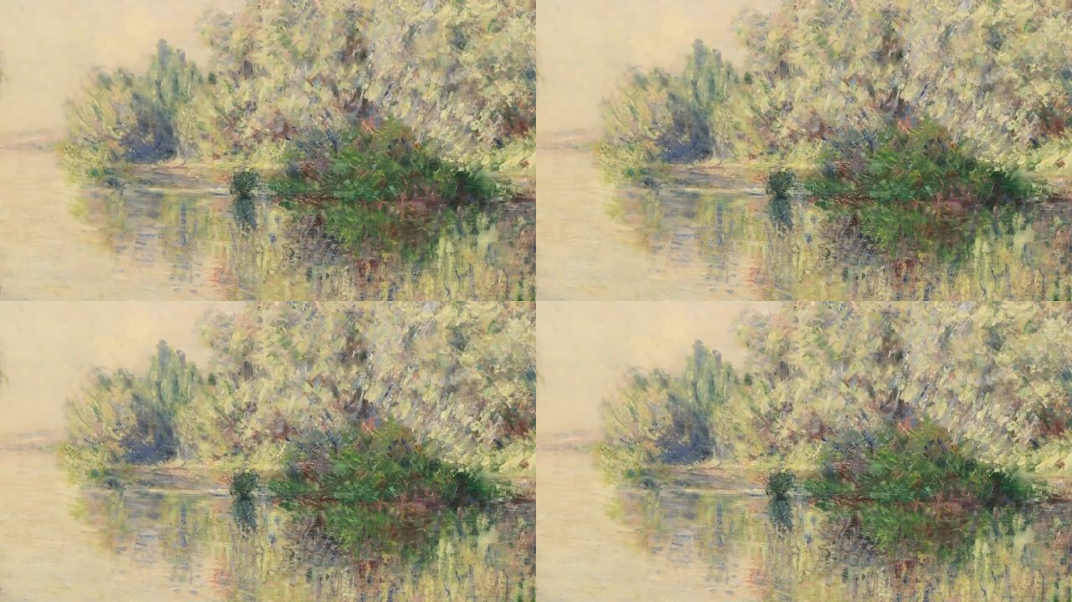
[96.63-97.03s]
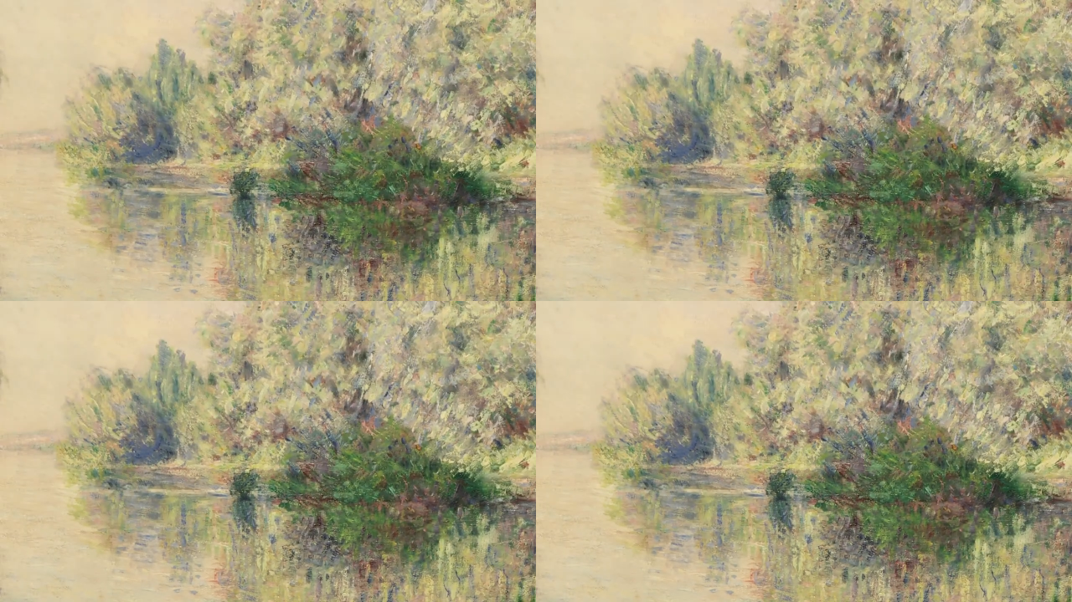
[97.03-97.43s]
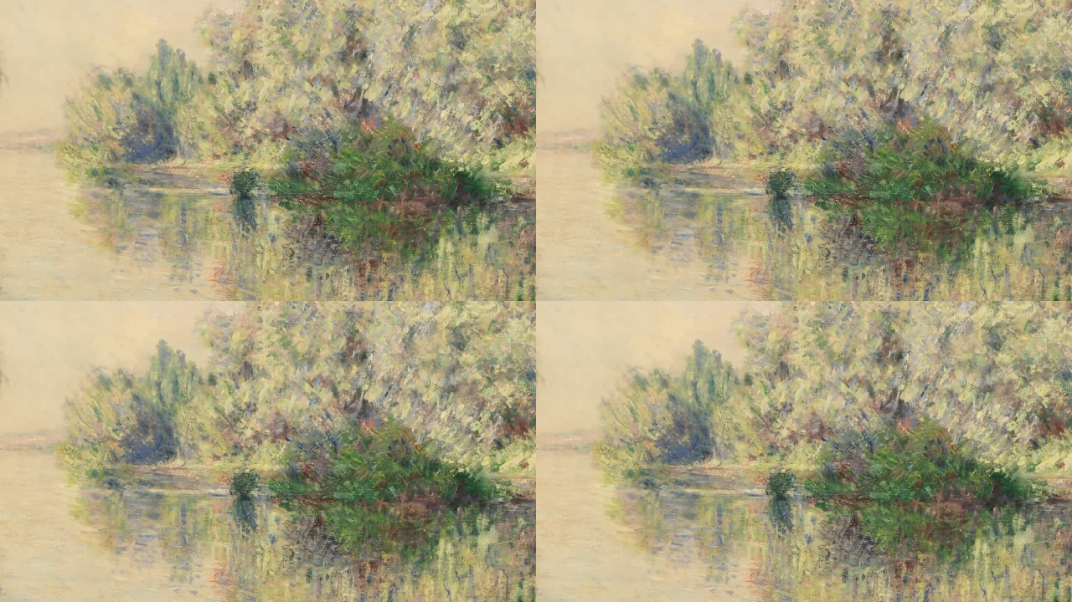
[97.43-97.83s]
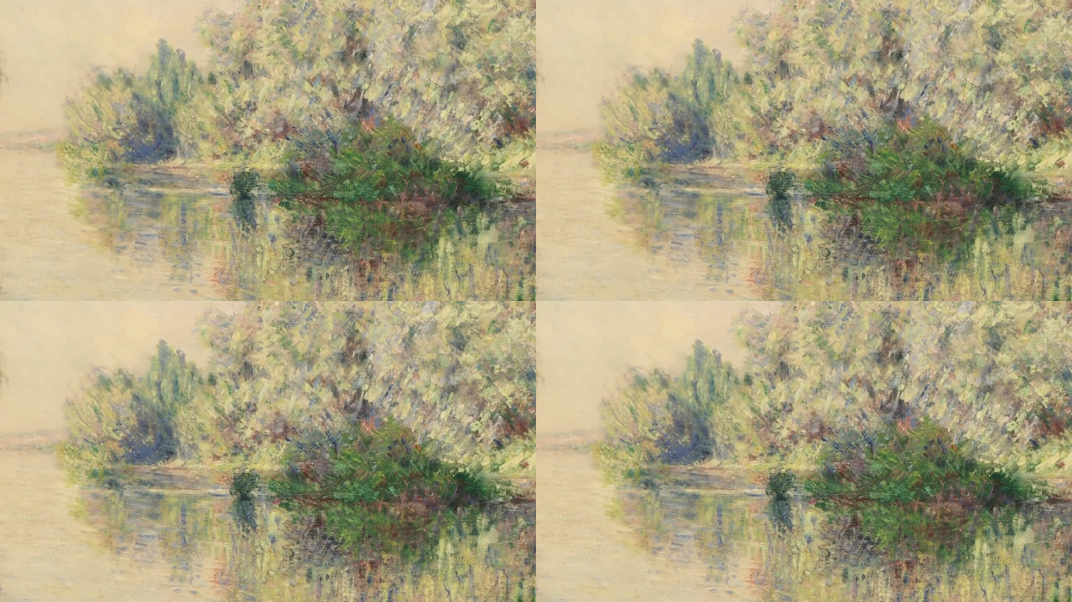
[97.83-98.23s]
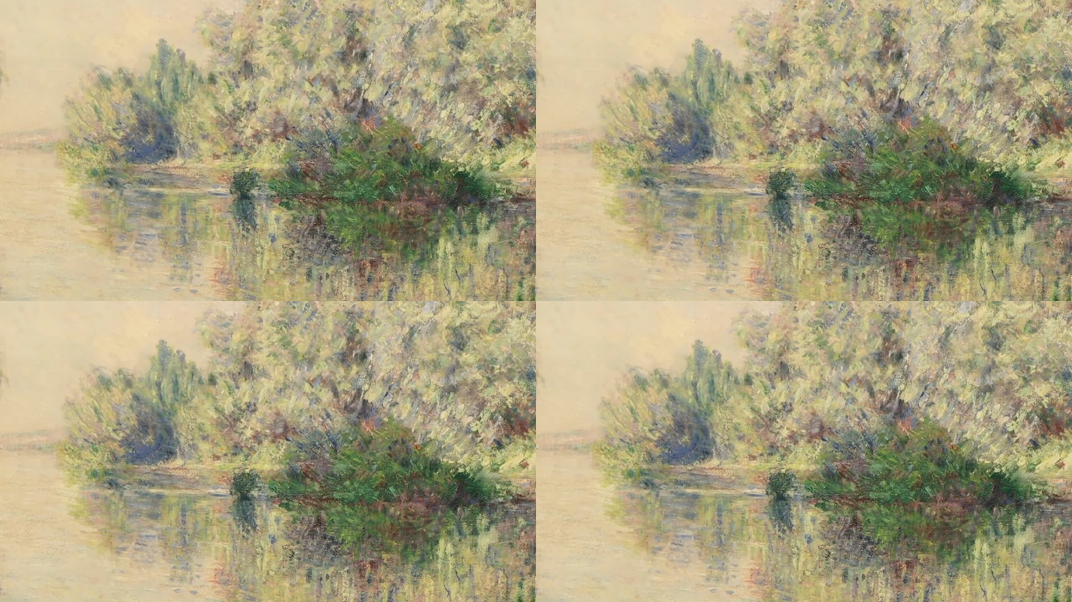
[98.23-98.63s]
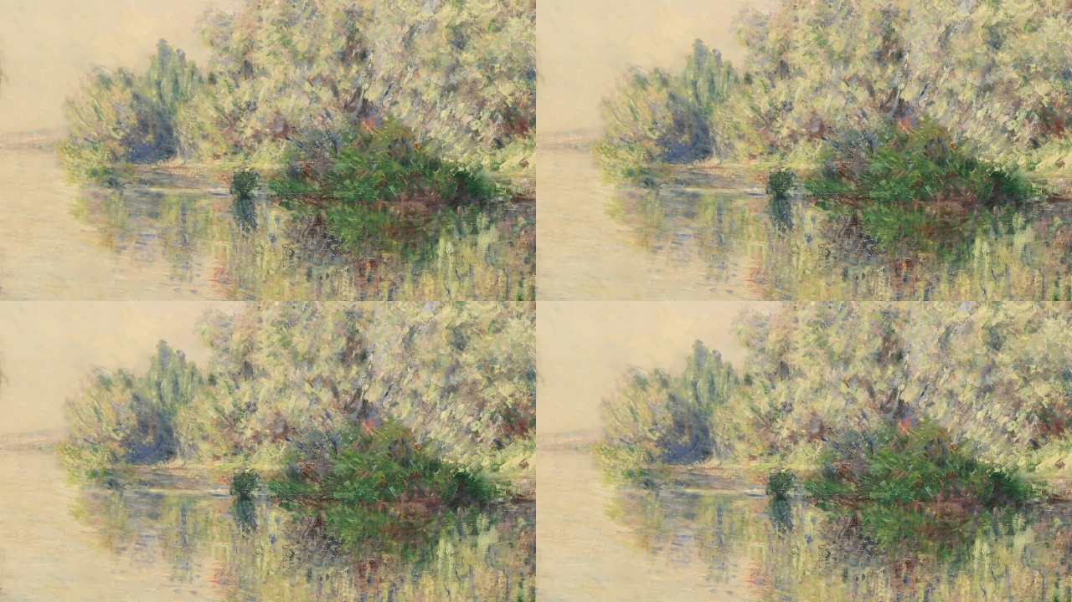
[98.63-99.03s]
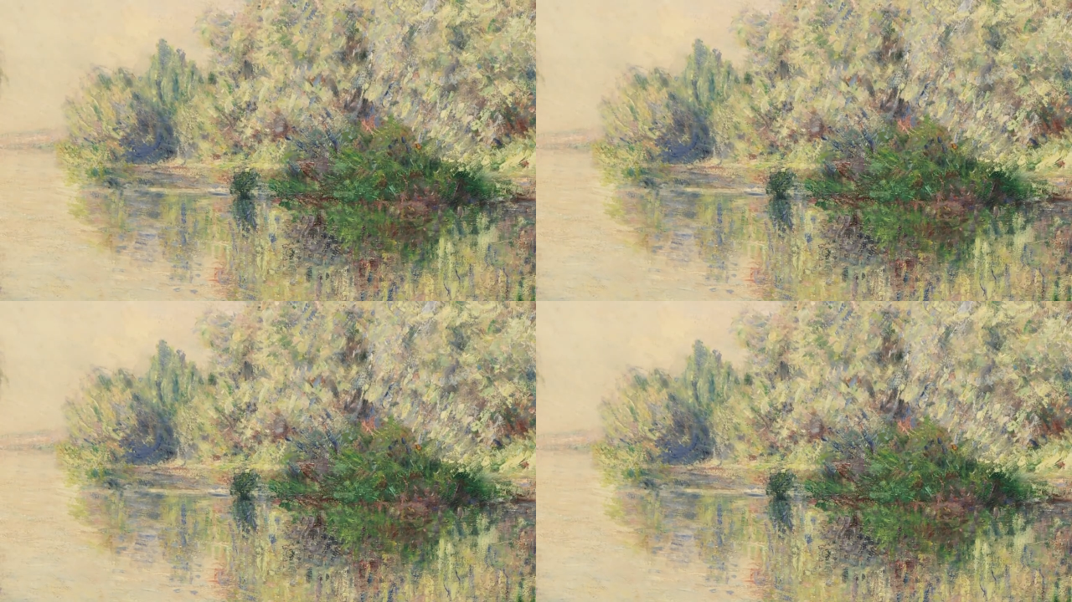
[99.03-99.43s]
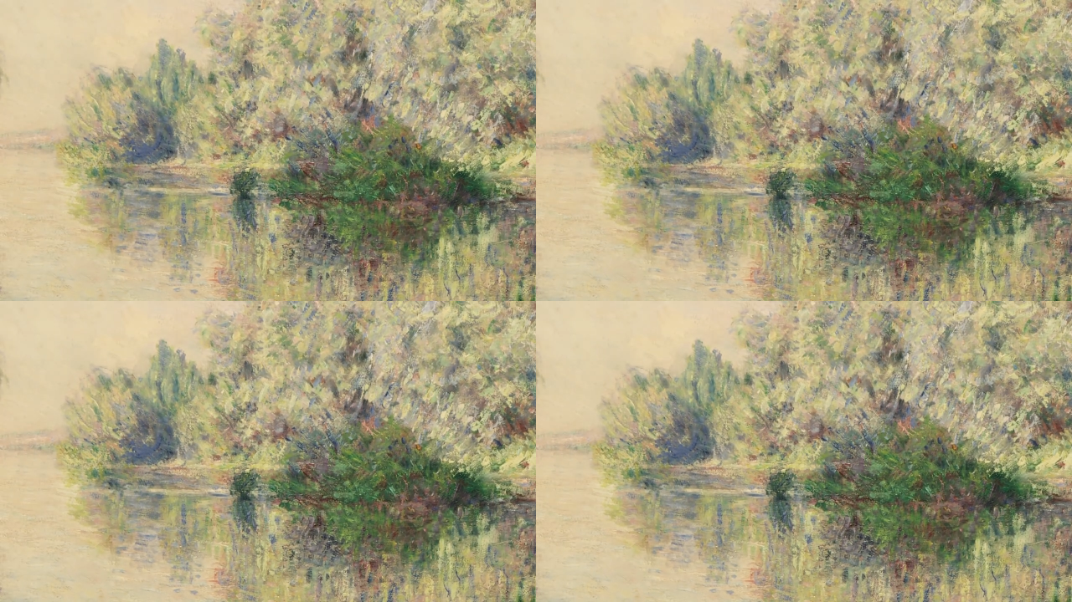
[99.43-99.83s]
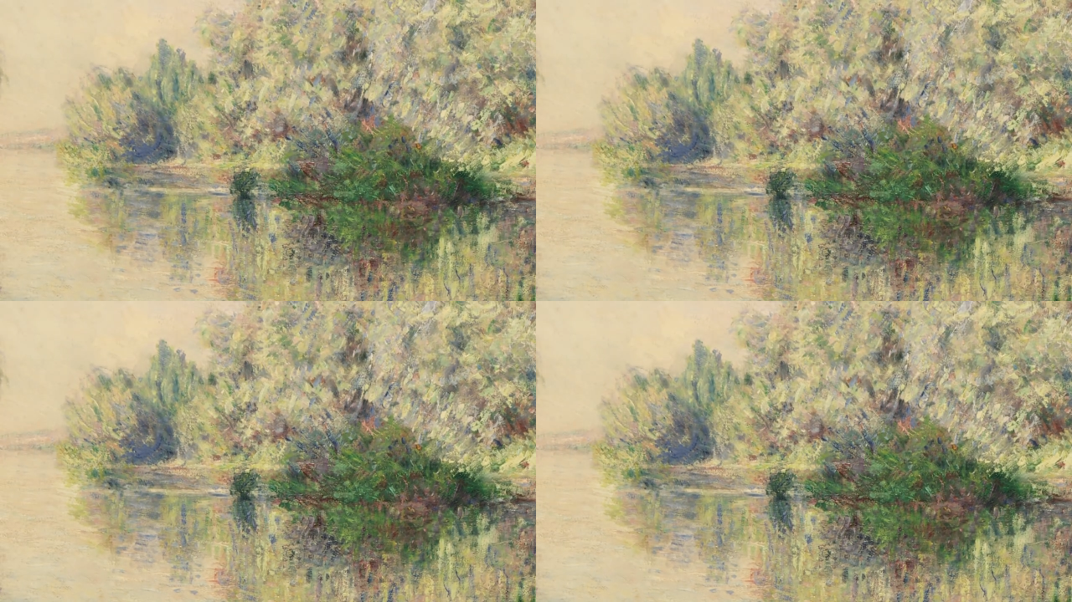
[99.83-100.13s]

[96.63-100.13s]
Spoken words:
Nobody's mouth can be seen.